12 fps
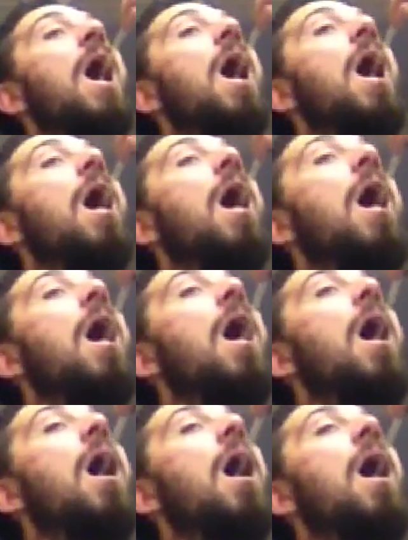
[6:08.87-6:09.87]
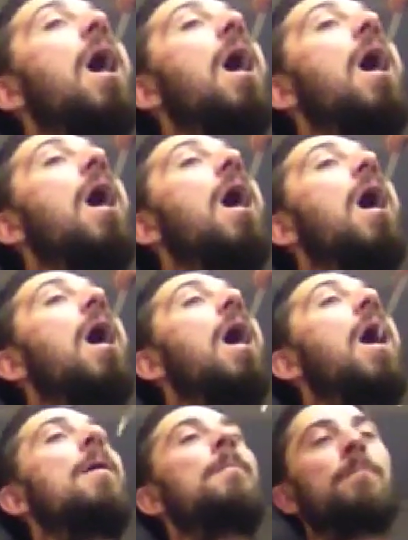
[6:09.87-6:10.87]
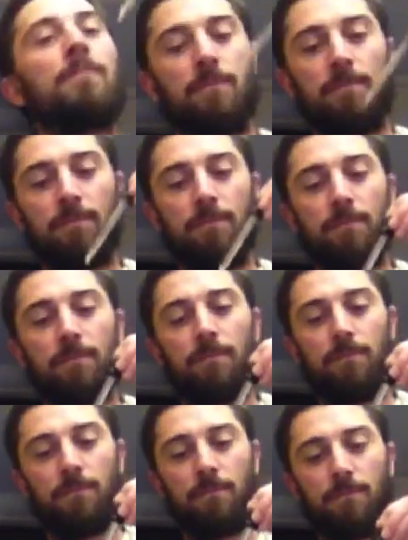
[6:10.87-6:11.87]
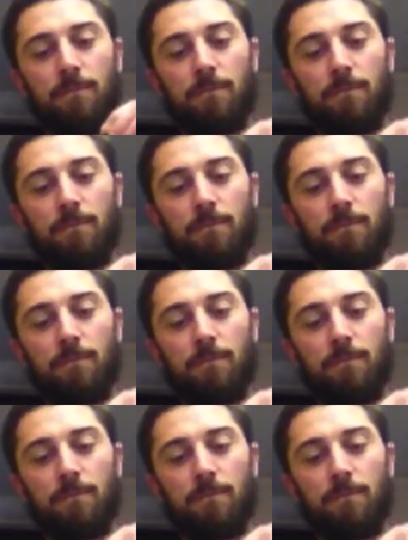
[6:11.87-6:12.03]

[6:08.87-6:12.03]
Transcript: No one is speaking in this clip.